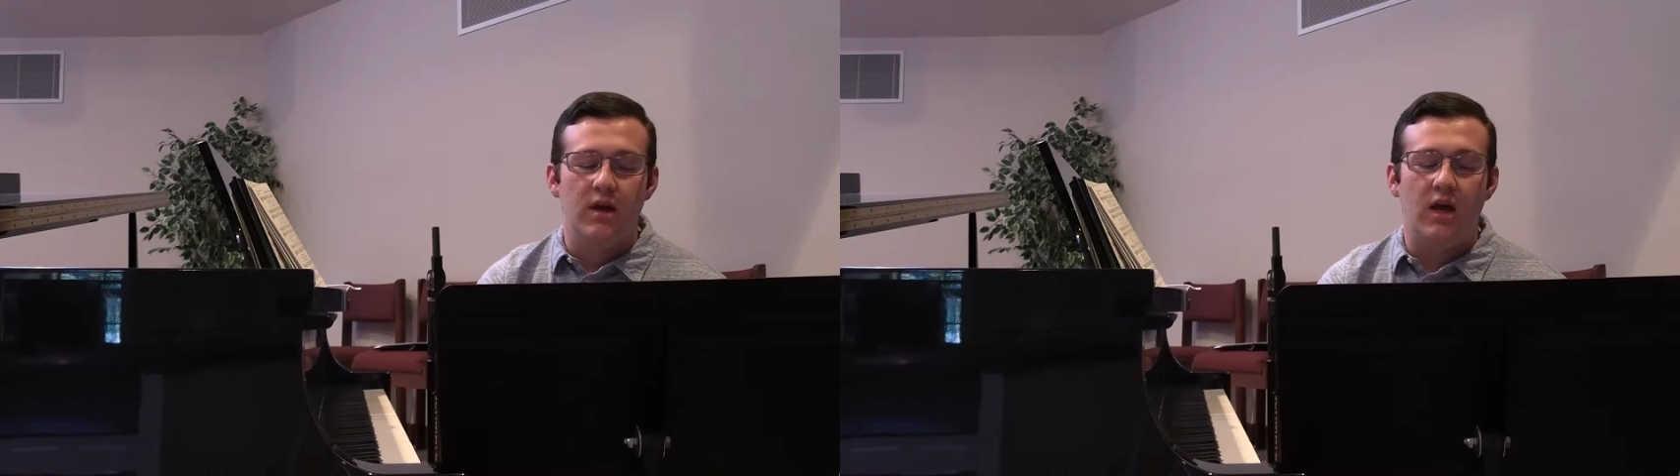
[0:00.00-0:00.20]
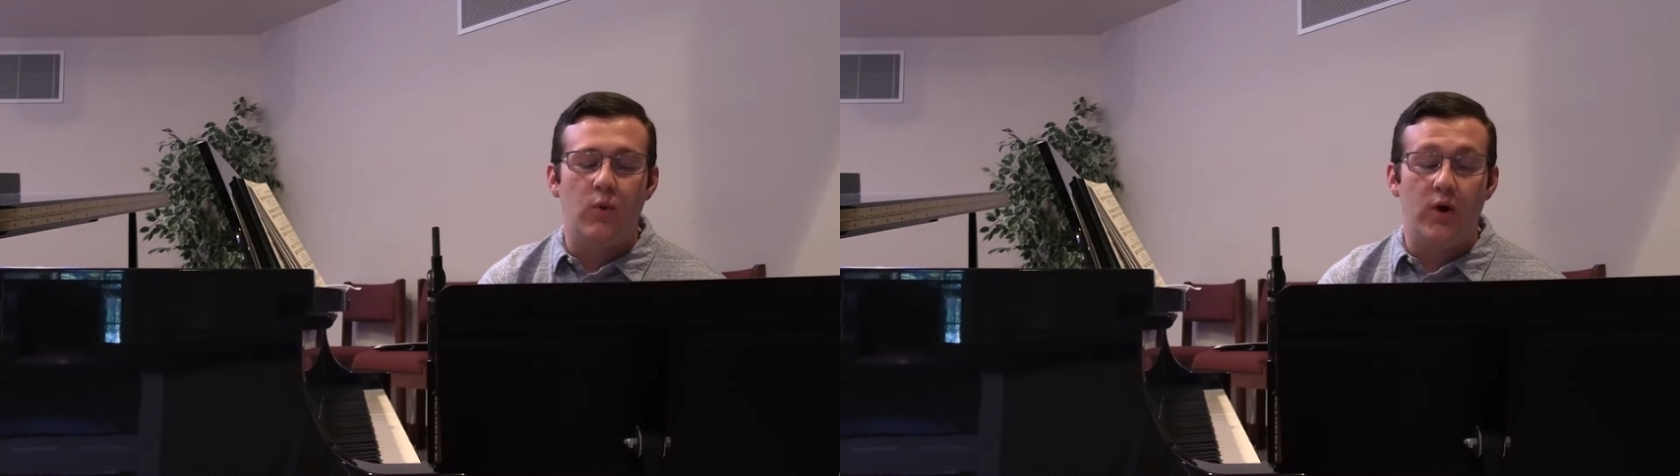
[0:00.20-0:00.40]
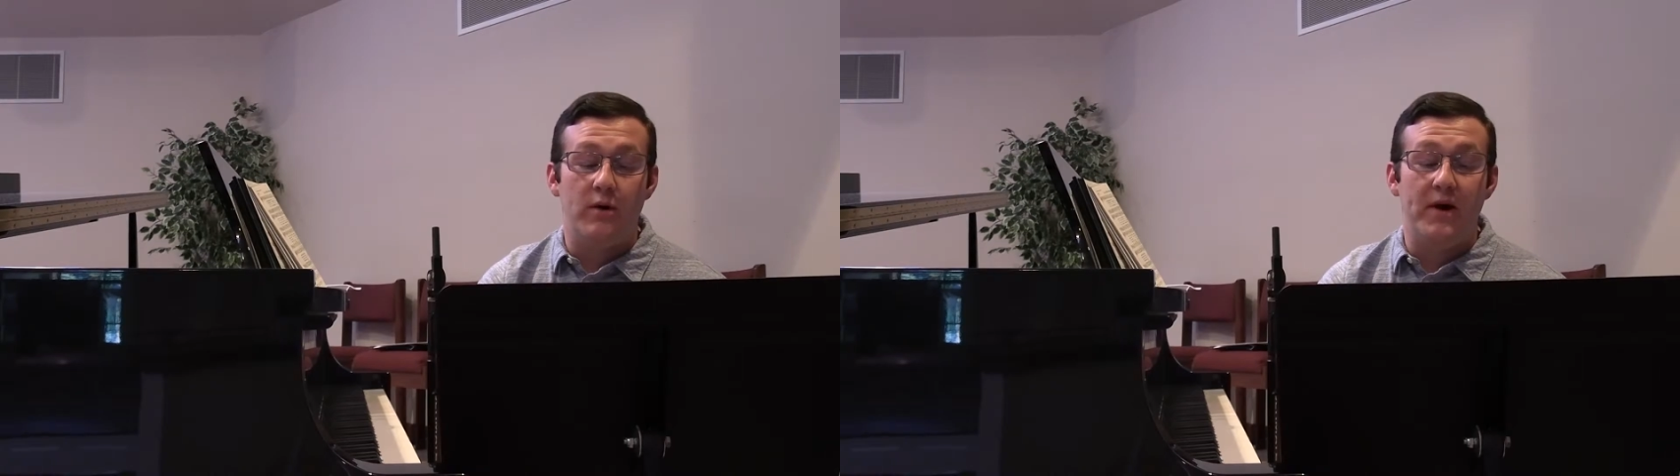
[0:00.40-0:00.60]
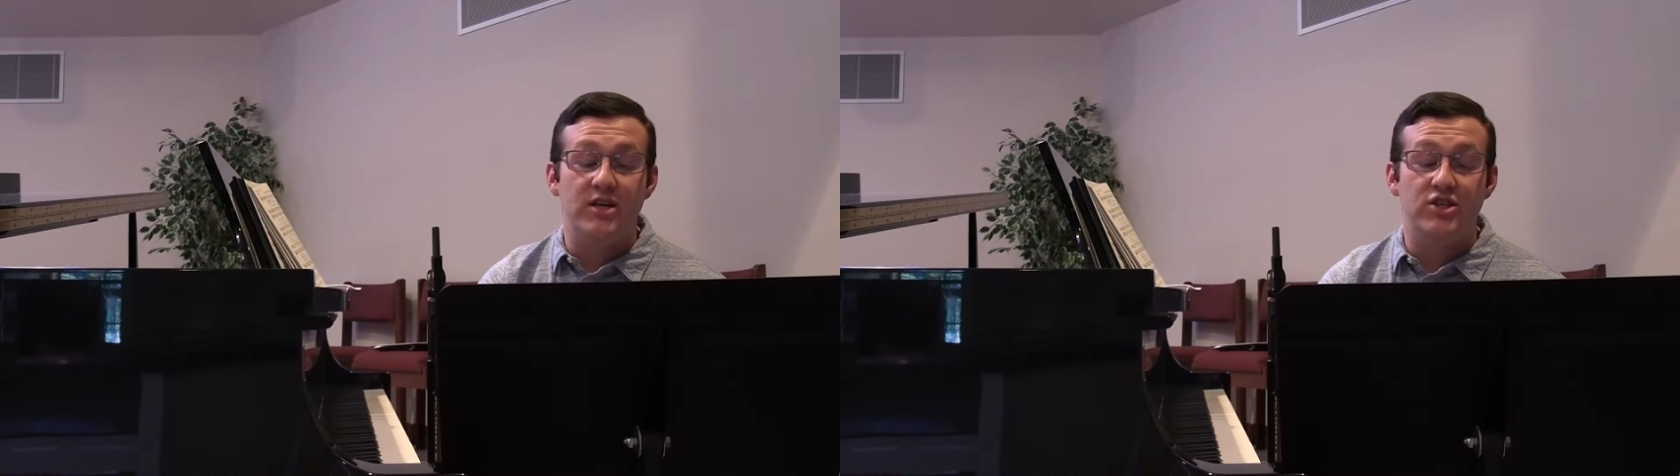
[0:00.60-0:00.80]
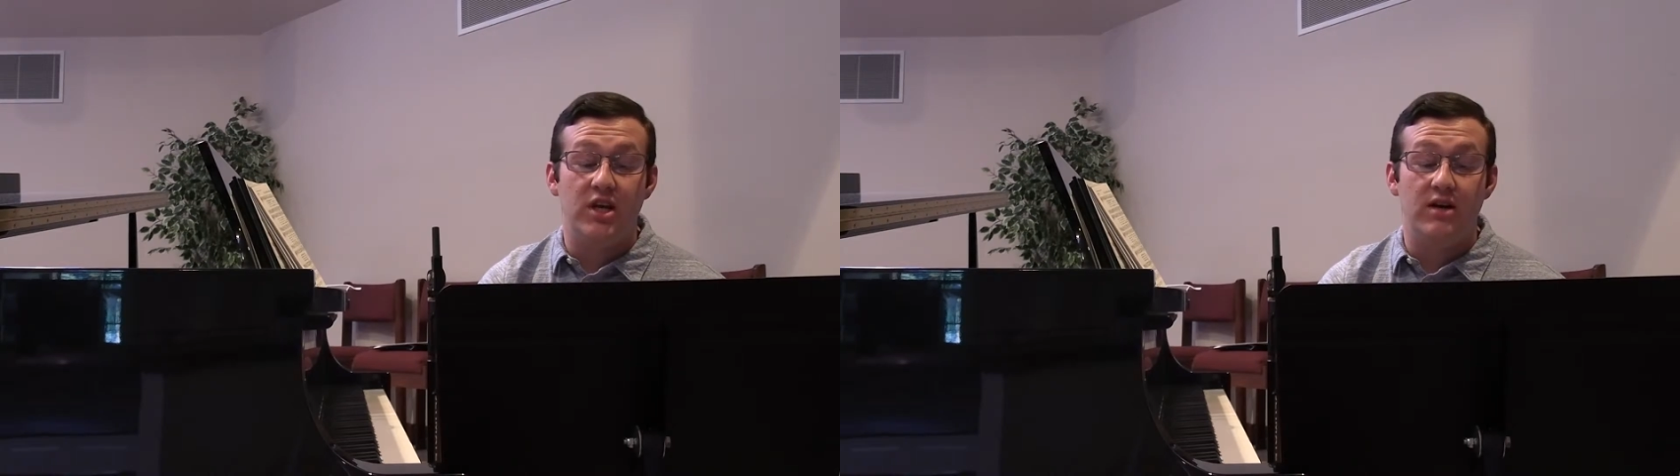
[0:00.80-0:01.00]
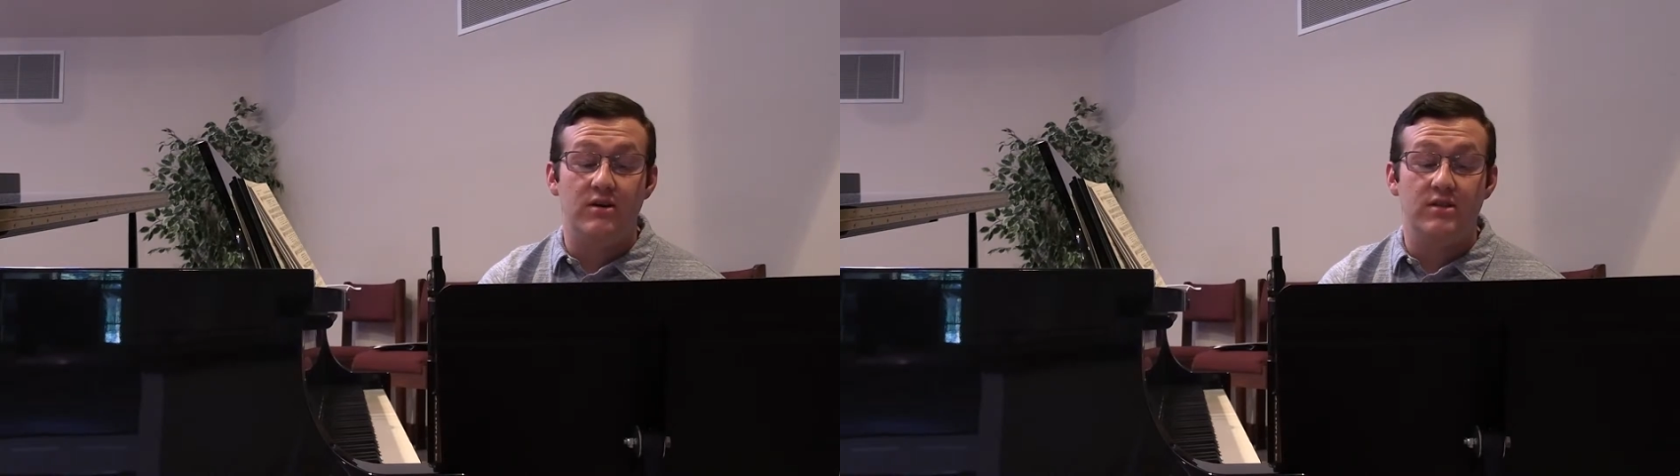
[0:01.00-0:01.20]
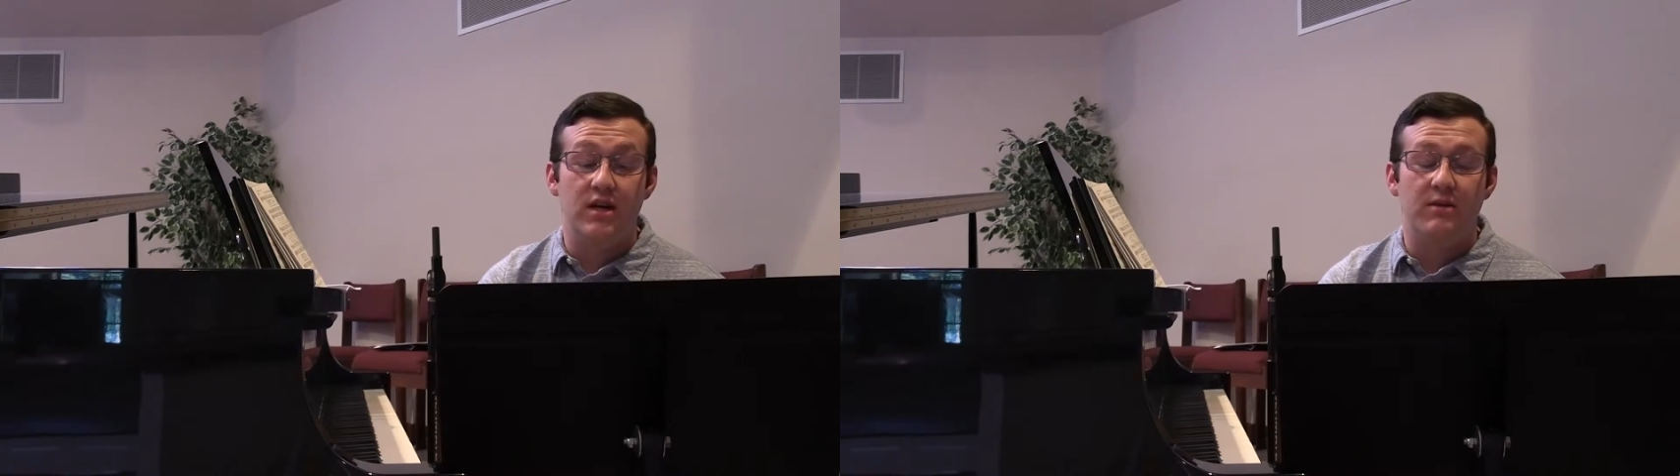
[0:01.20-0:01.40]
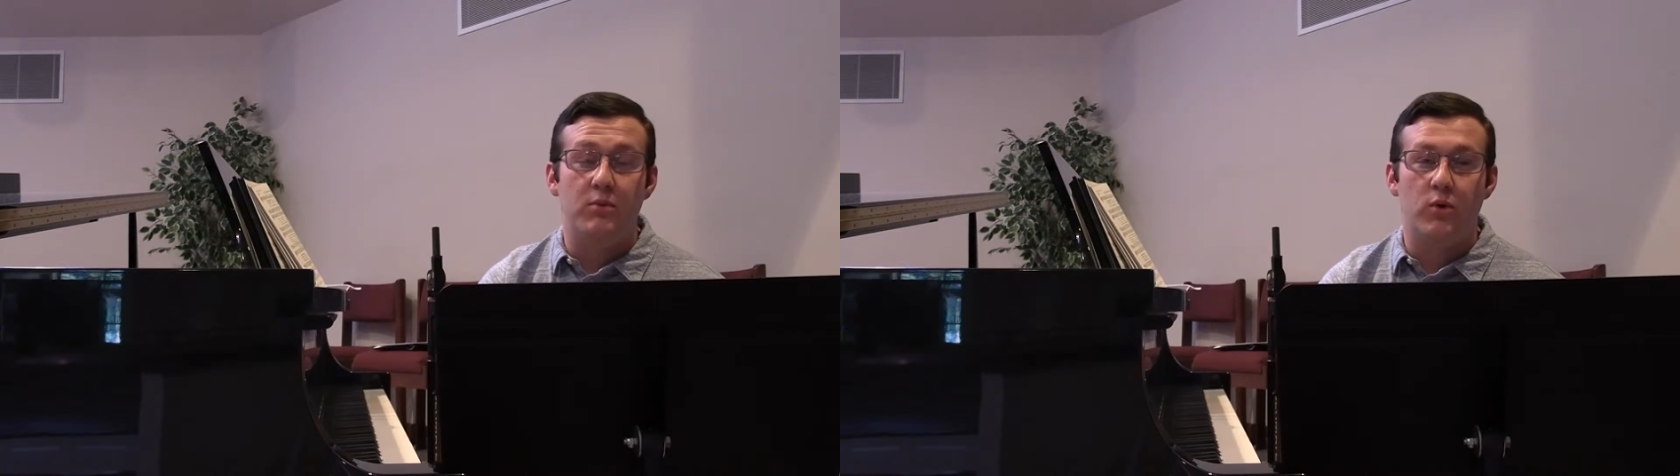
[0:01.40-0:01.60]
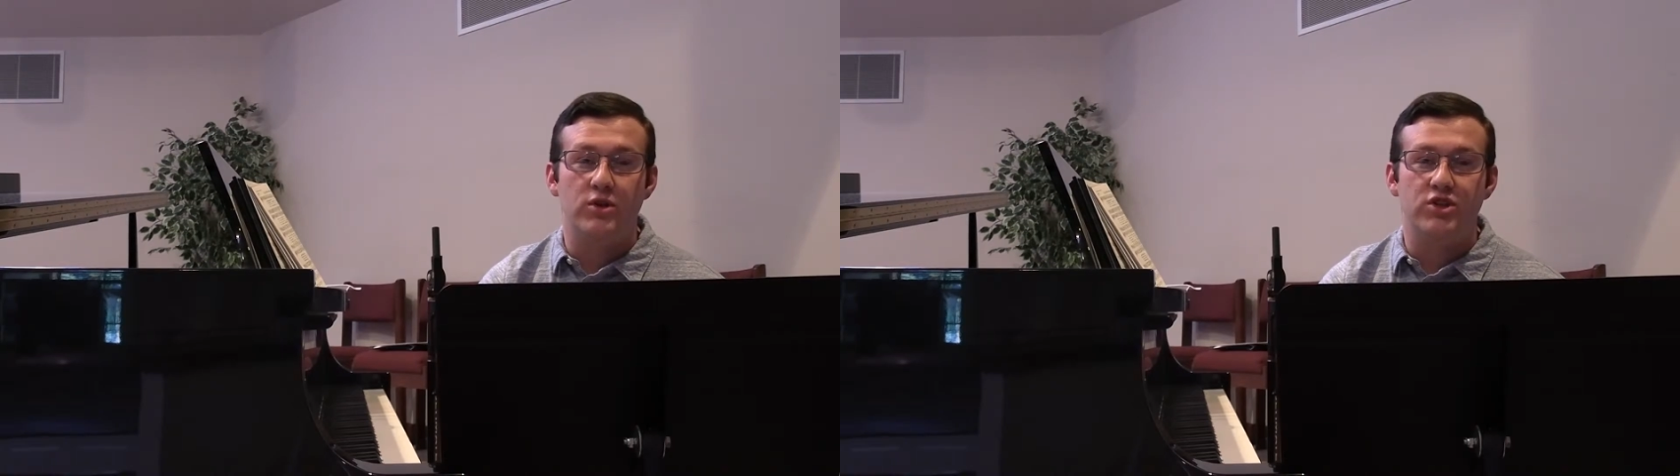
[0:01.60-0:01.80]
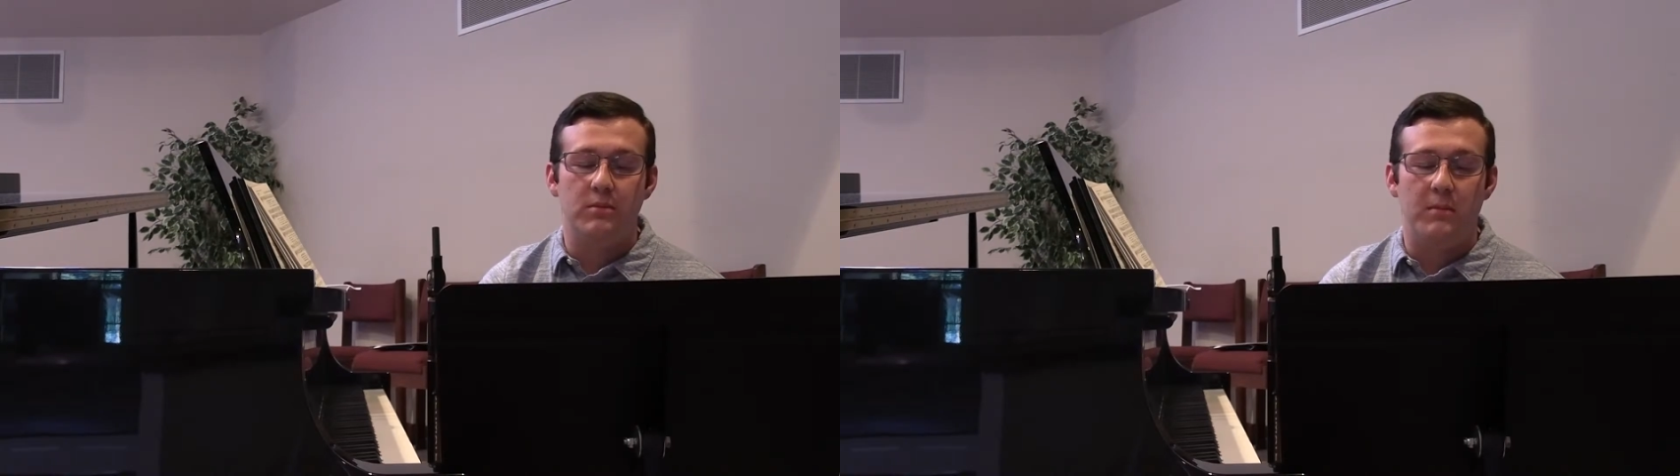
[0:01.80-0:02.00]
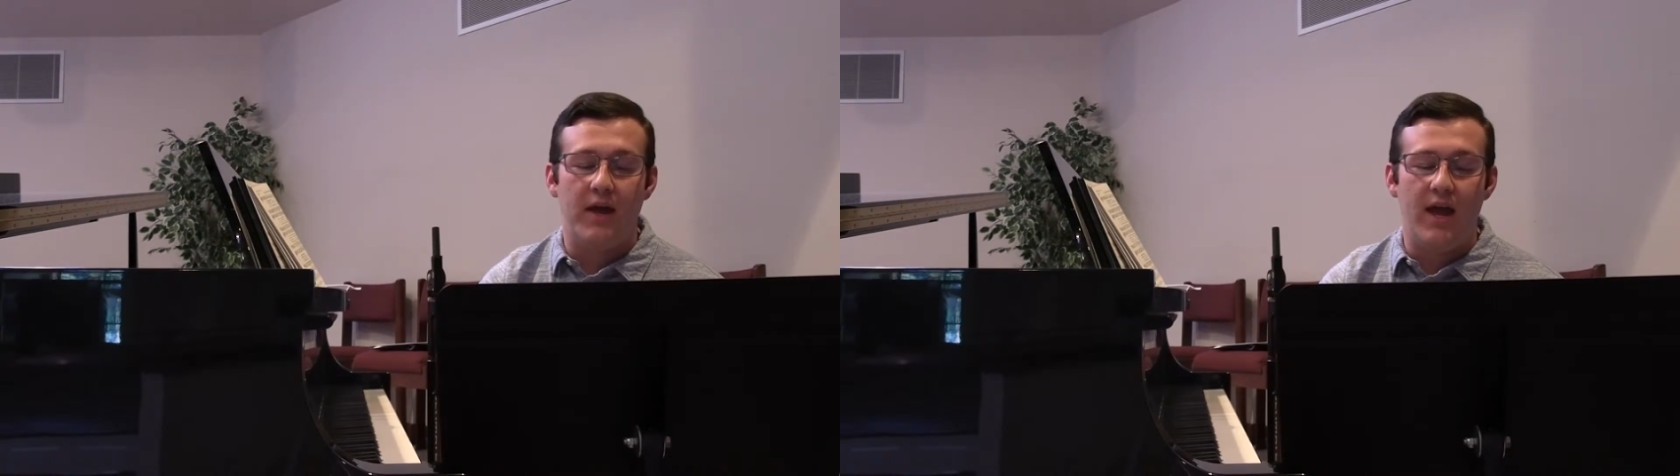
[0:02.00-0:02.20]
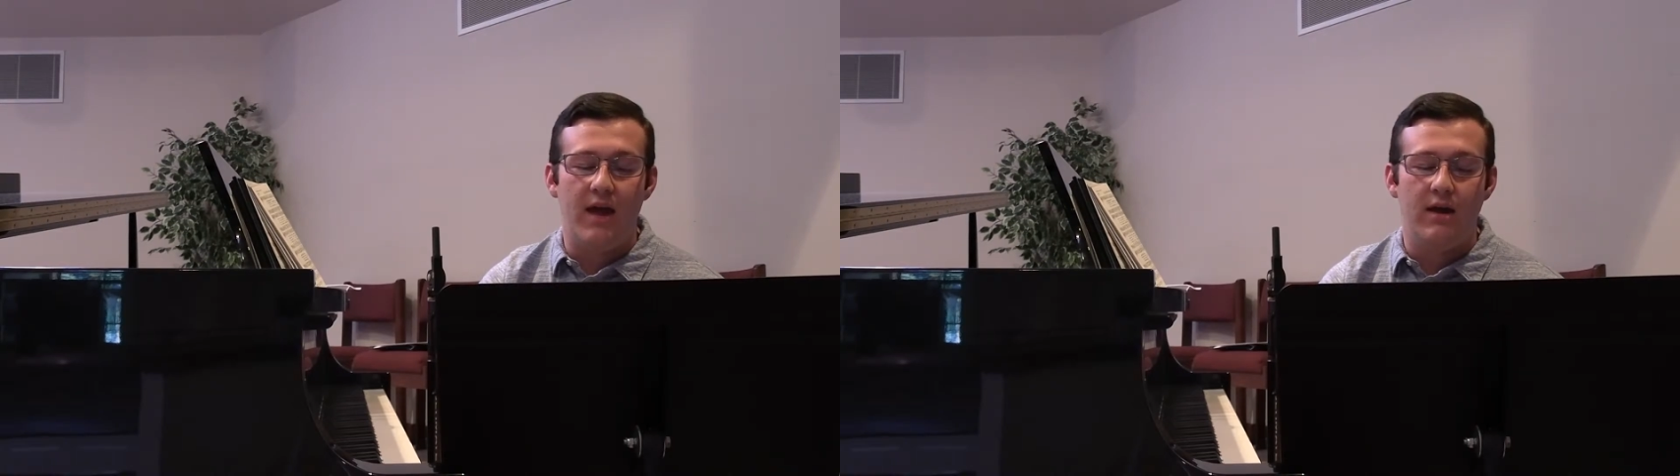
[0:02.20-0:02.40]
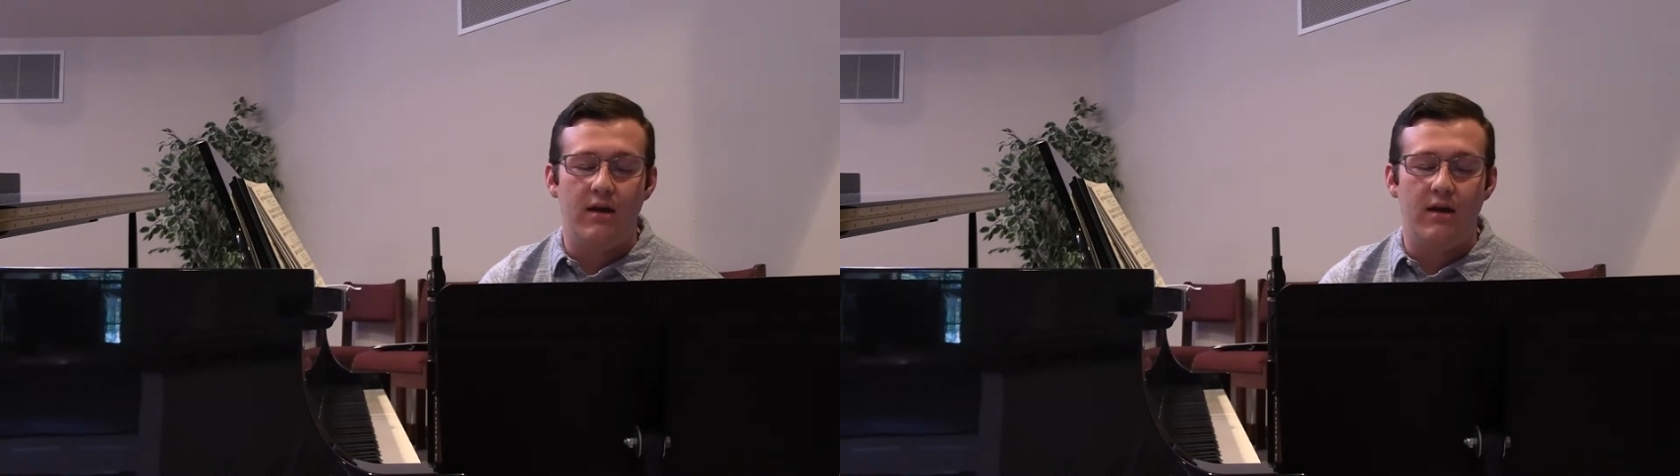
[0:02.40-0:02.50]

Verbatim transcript: He will my shield and portion be,